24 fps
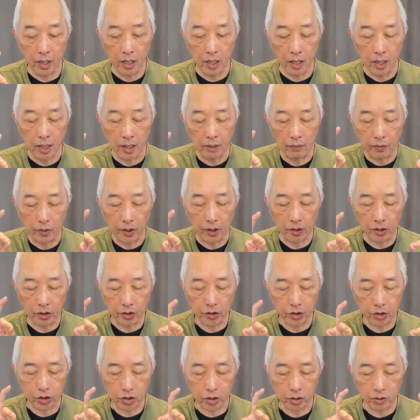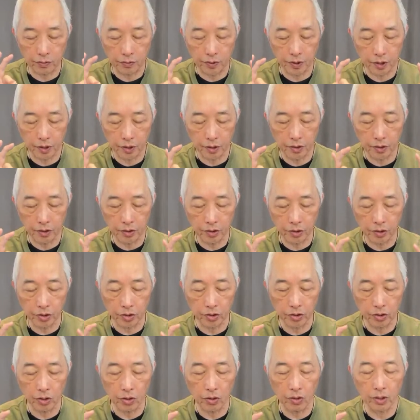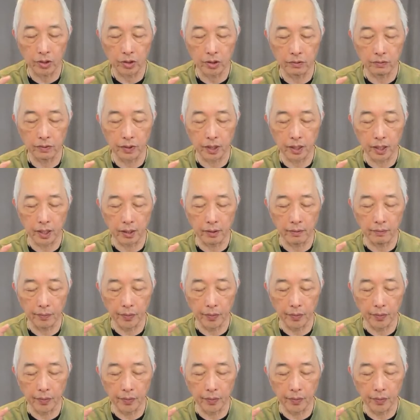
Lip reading: and we're going to squeeze as hard as we can.